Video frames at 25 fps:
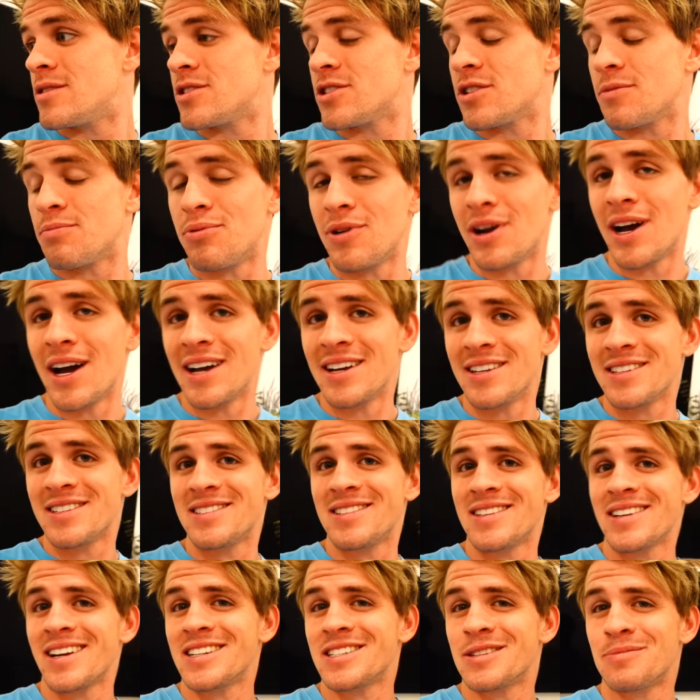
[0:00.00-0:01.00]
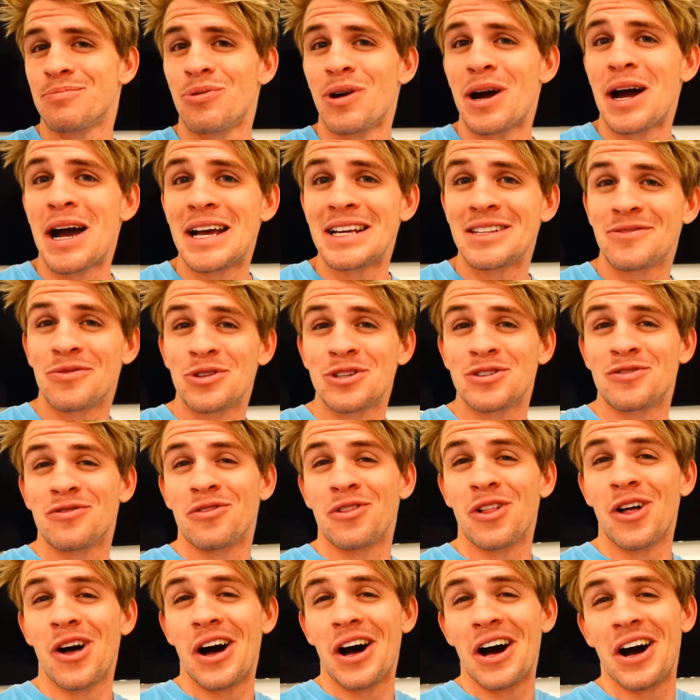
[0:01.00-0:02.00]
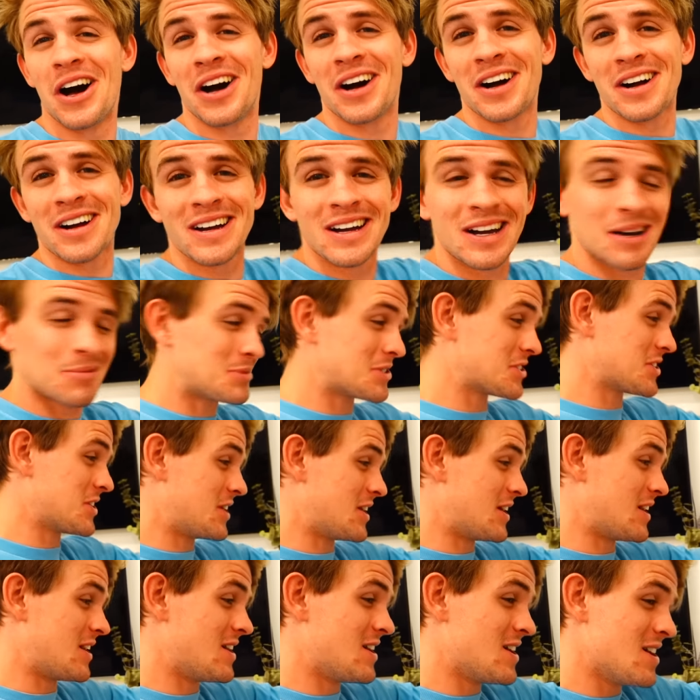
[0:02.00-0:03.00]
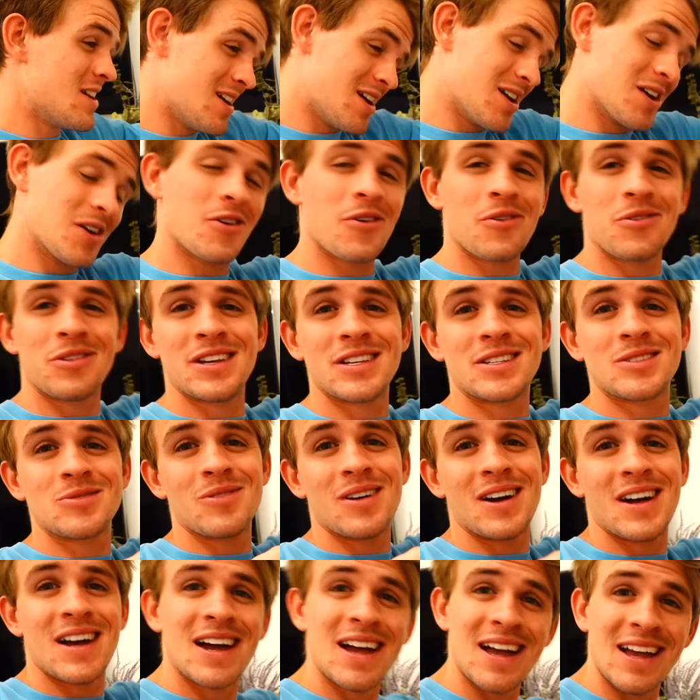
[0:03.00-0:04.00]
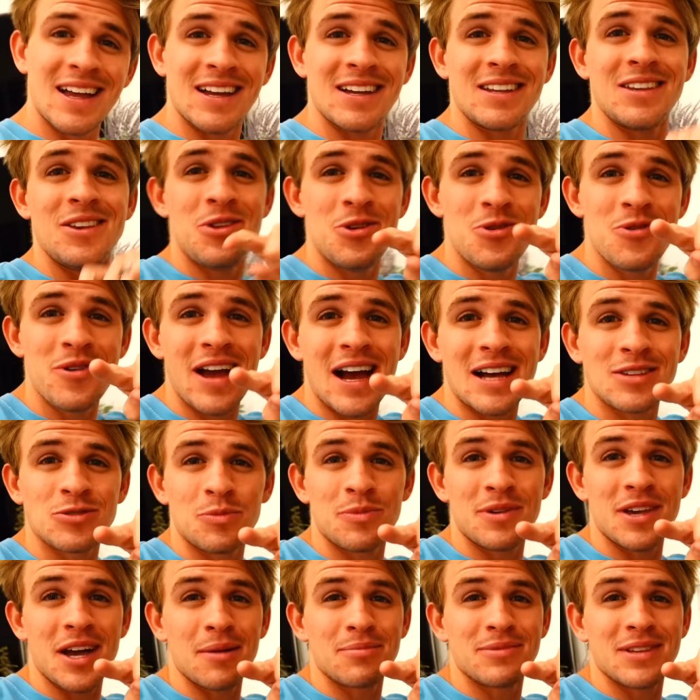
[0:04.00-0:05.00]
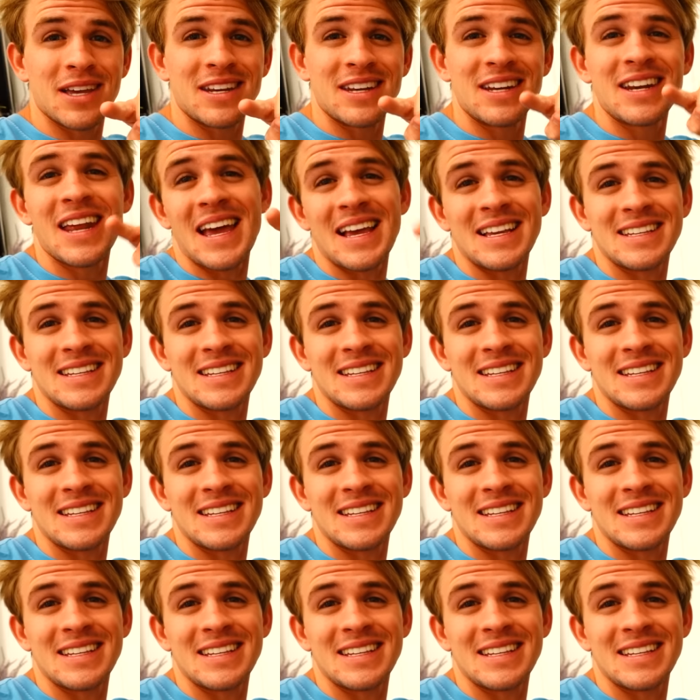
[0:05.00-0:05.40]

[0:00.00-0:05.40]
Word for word: Surprise. I got a surprise for this vlog. I'm just gonna go this way and you guys will be updated